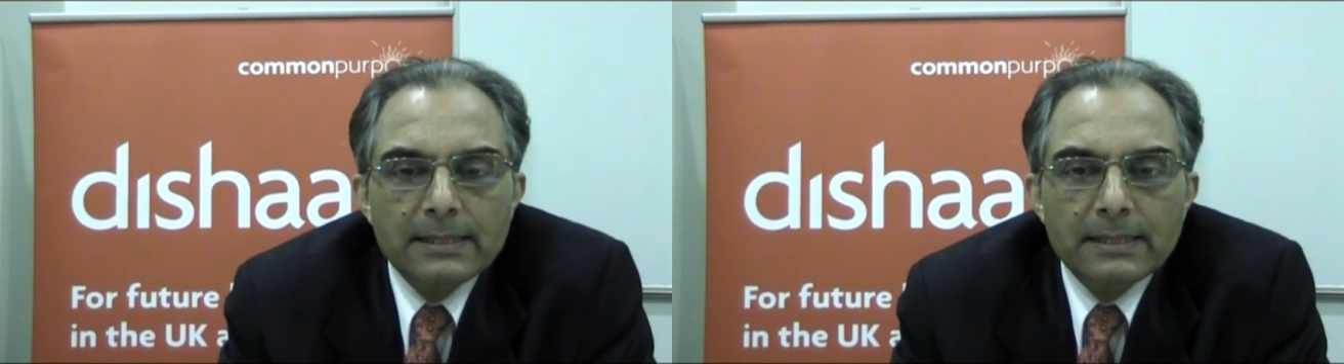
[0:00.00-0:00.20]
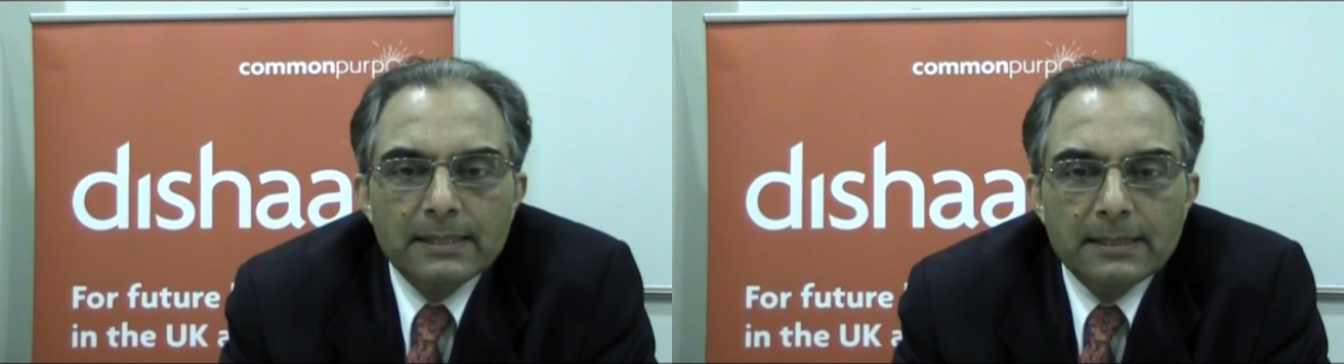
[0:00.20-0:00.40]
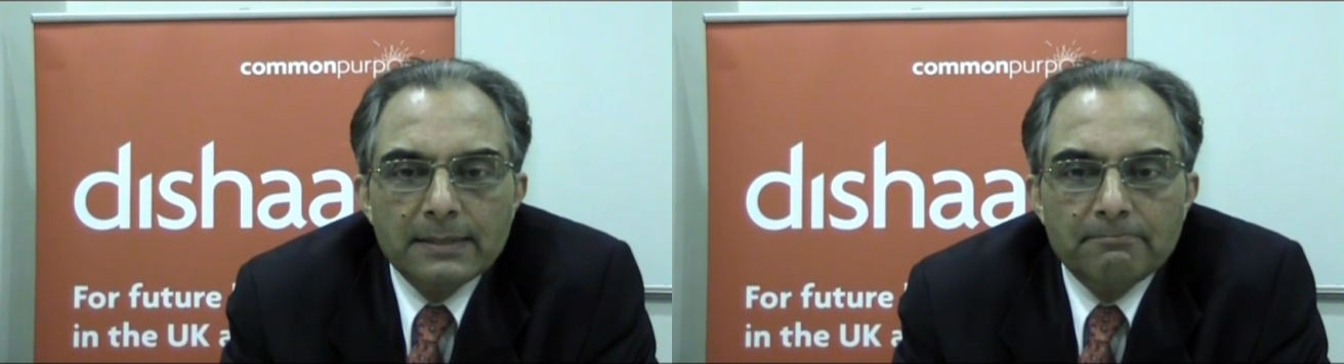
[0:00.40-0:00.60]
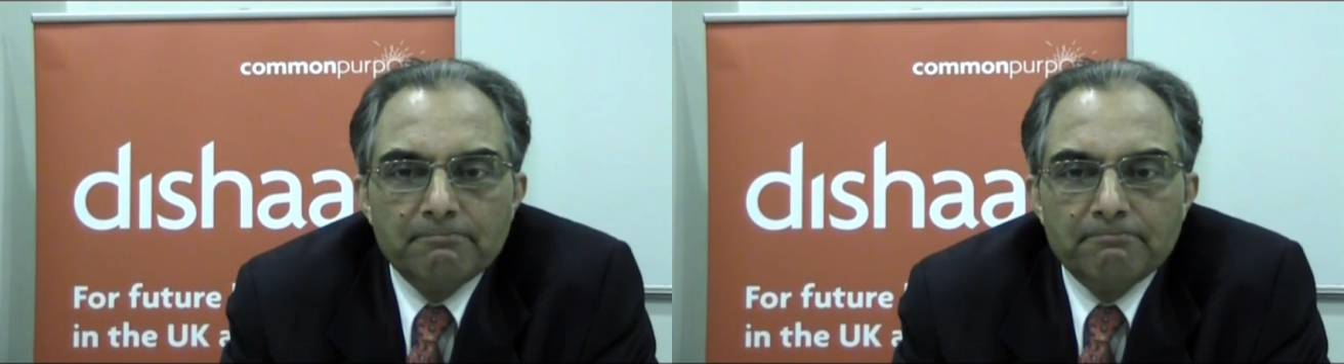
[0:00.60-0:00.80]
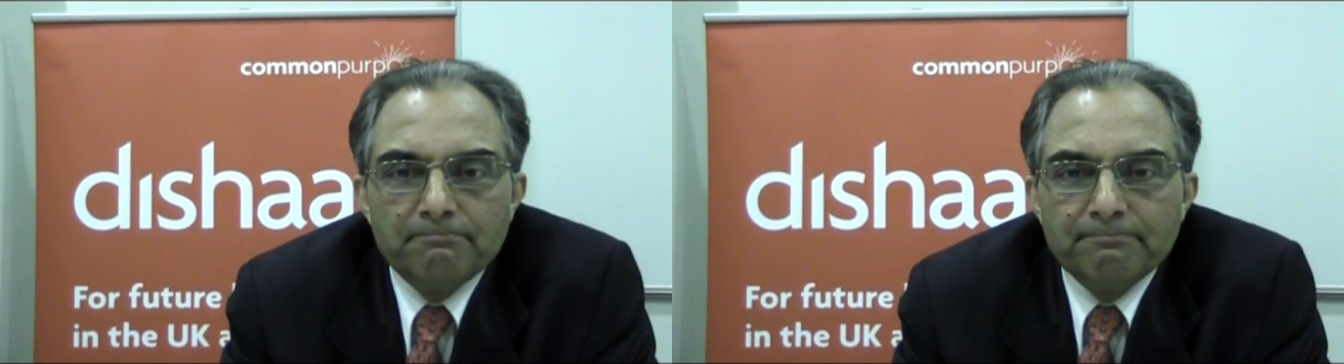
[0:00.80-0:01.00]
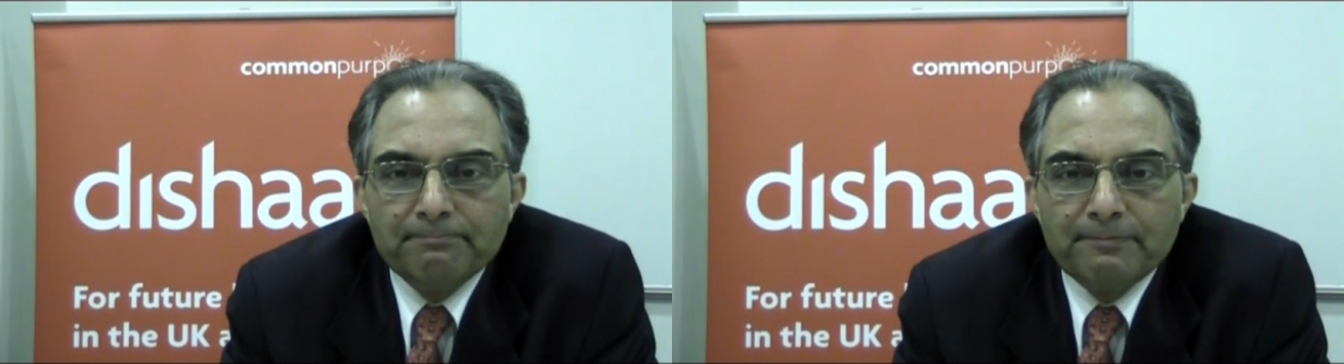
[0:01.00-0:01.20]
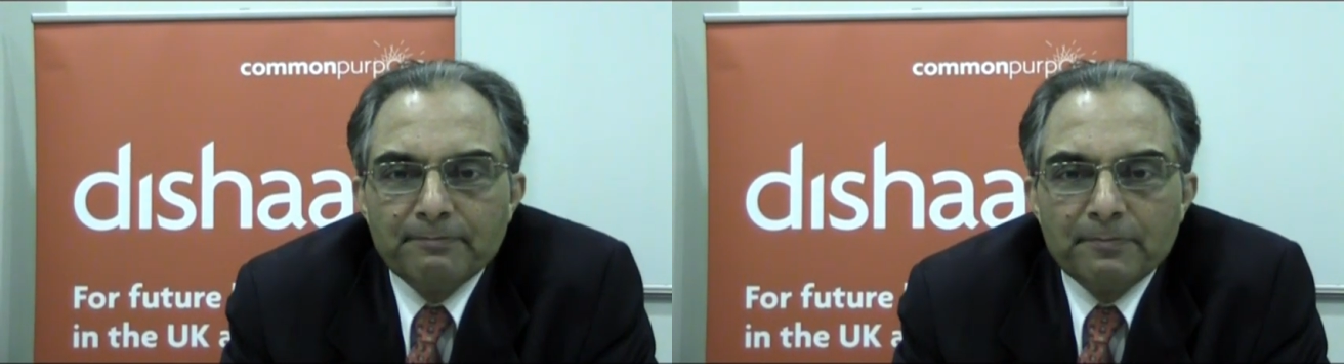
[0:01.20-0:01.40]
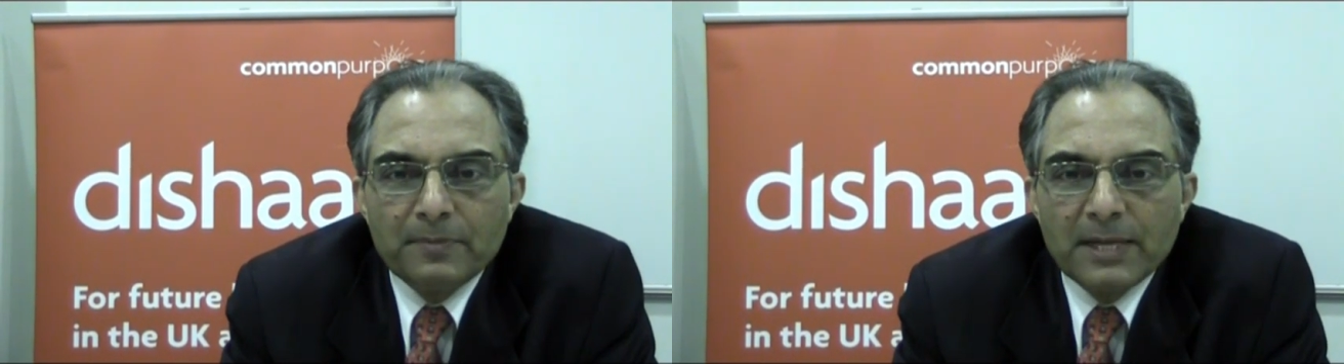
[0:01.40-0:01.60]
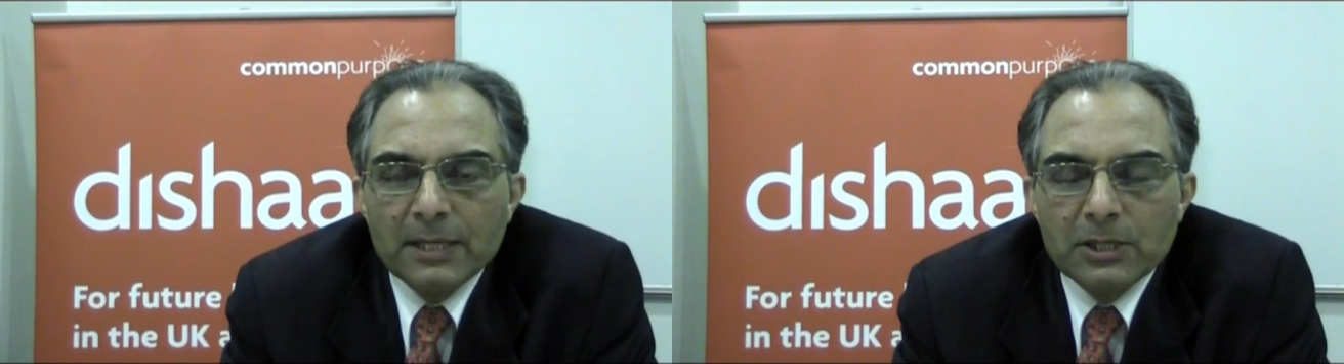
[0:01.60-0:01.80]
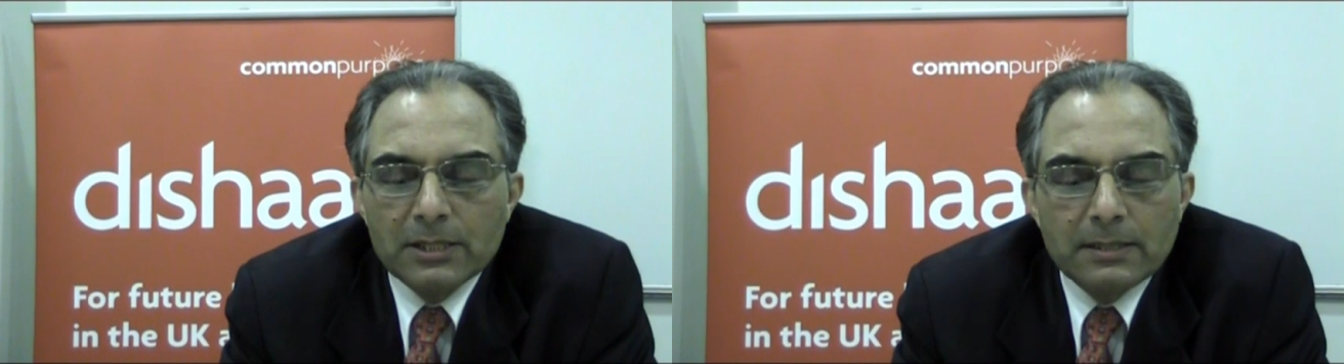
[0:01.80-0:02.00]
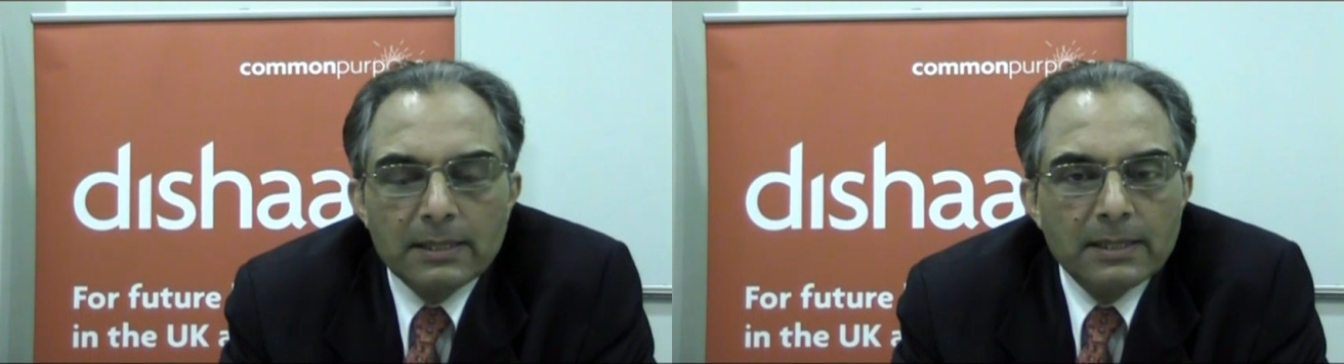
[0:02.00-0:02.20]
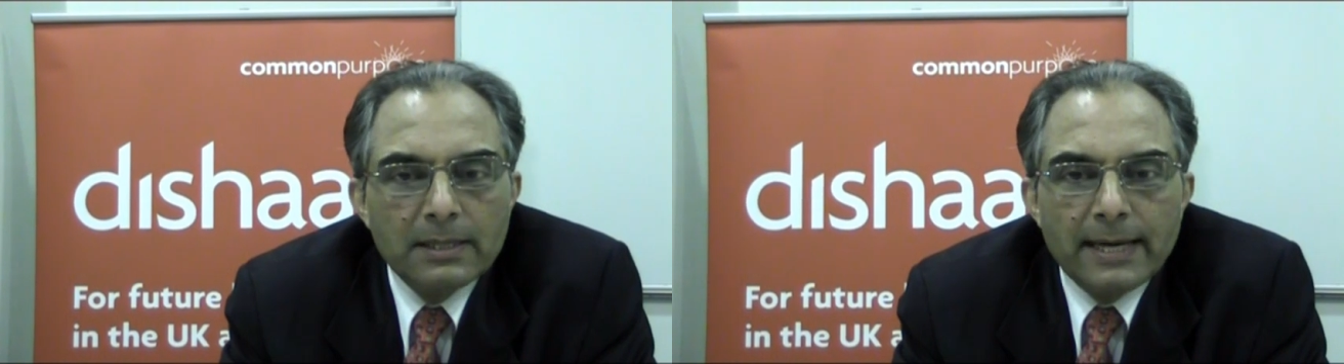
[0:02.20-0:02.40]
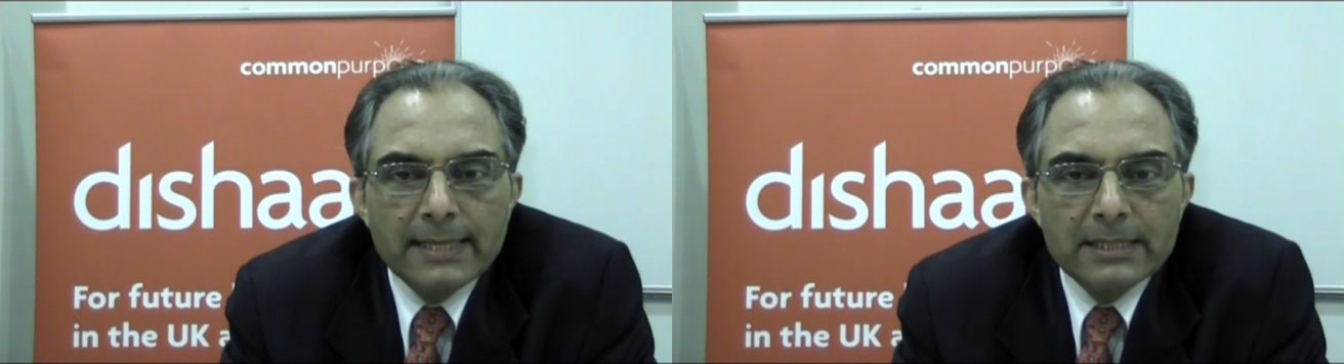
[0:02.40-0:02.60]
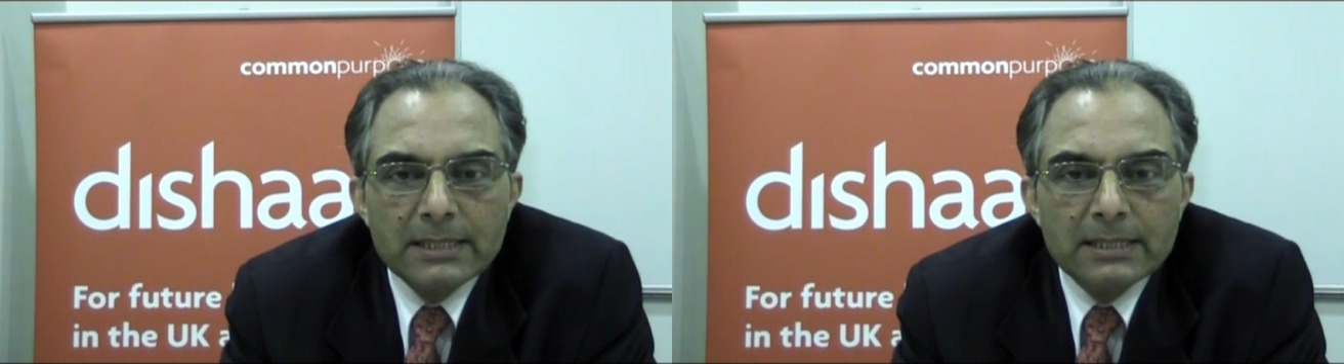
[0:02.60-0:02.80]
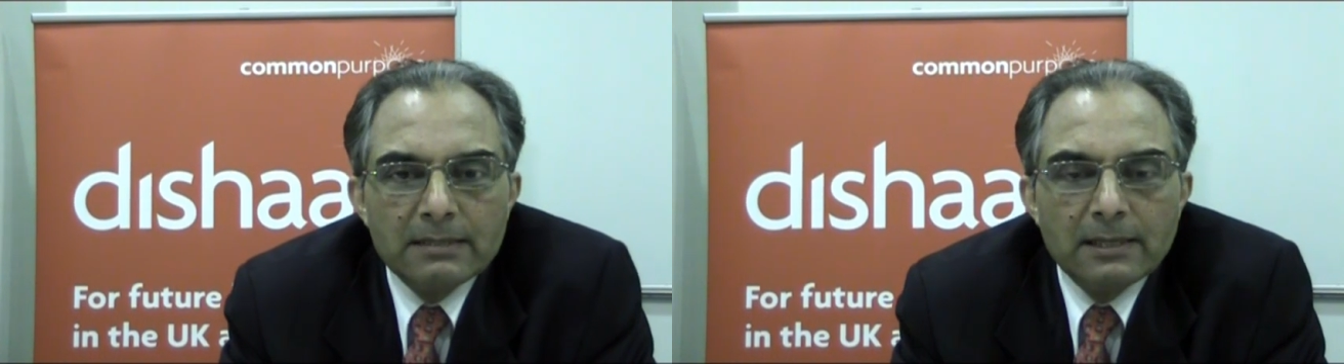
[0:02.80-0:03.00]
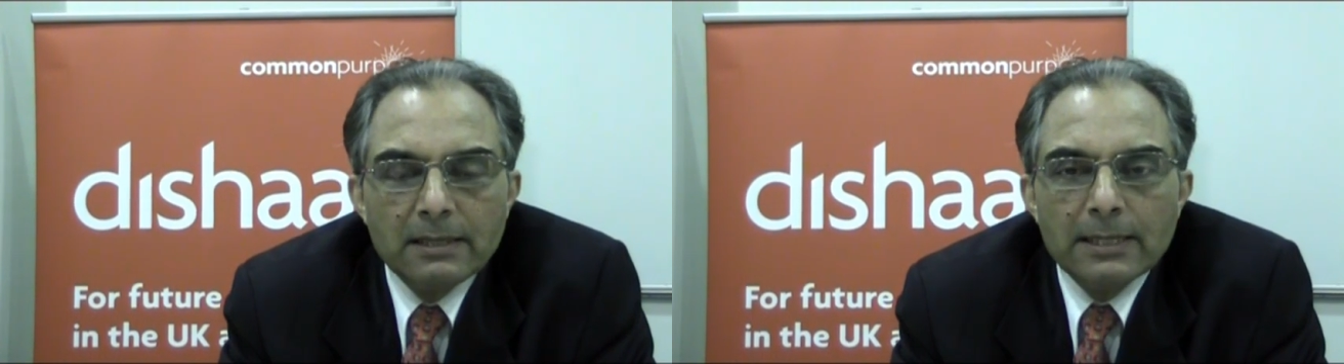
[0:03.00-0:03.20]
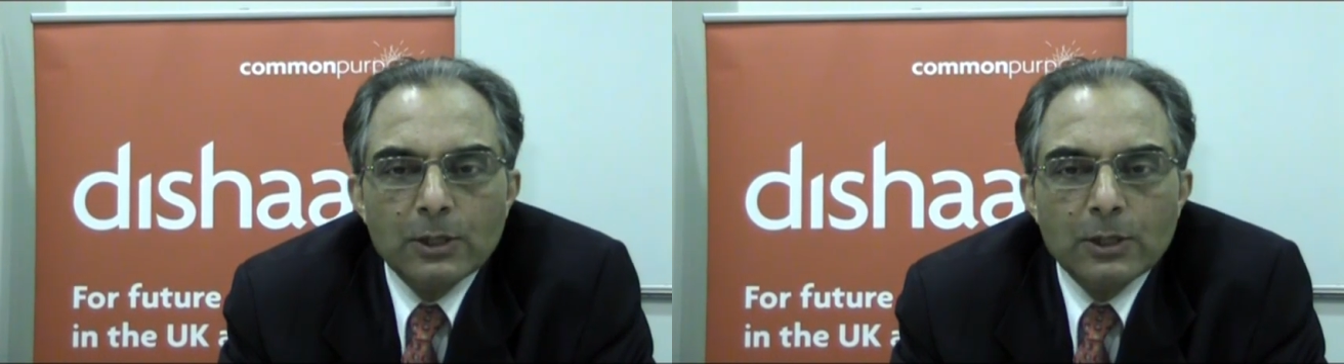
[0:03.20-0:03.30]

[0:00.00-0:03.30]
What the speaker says: it has a